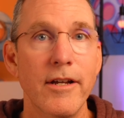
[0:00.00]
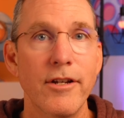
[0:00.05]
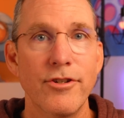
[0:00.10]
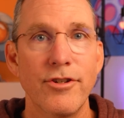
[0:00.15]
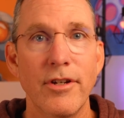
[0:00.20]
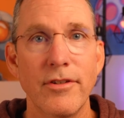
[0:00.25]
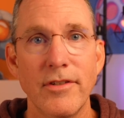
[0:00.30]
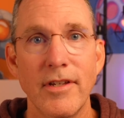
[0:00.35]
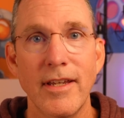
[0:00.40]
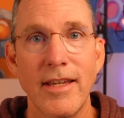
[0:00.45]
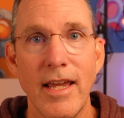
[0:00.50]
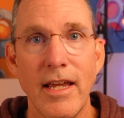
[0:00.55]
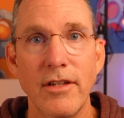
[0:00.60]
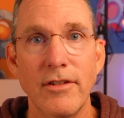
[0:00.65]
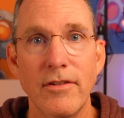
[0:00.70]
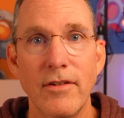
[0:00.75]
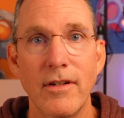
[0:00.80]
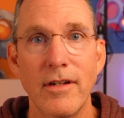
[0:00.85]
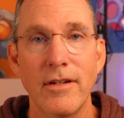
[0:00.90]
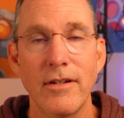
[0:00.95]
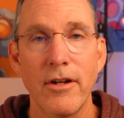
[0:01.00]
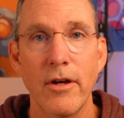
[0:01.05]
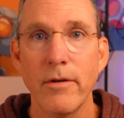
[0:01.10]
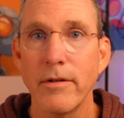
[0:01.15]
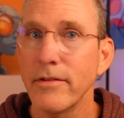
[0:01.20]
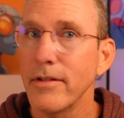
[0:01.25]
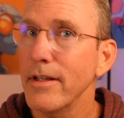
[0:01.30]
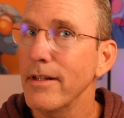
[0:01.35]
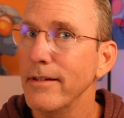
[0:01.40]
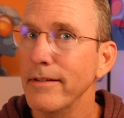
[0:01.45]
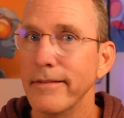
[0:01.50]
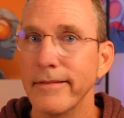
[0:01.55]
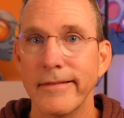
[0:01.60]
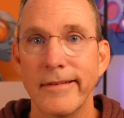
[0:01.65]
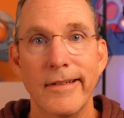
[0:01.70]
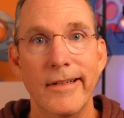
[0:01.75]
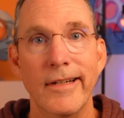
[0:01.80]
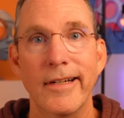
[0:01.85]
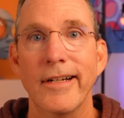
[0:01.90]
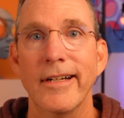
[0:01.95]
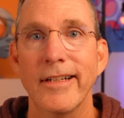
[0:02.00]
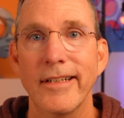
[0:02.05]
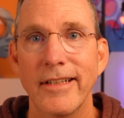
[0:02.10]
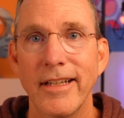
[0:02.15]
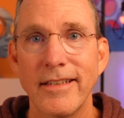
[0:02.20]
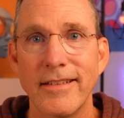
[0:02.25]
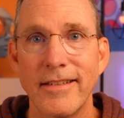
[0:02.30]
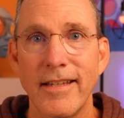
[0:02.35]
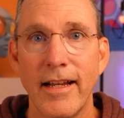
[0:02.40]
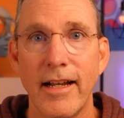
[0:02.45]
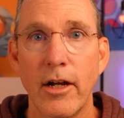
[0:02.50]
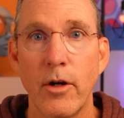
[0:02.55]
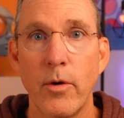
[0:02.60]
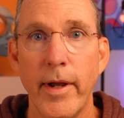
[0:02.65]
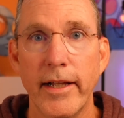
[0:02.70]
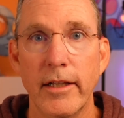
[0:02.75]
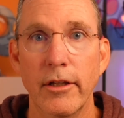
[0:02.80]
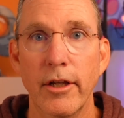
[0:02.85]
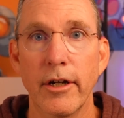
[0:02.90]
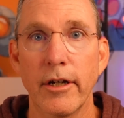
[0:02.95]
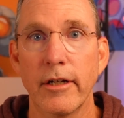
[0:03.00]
Just in case you didn't notice it, let's take a quick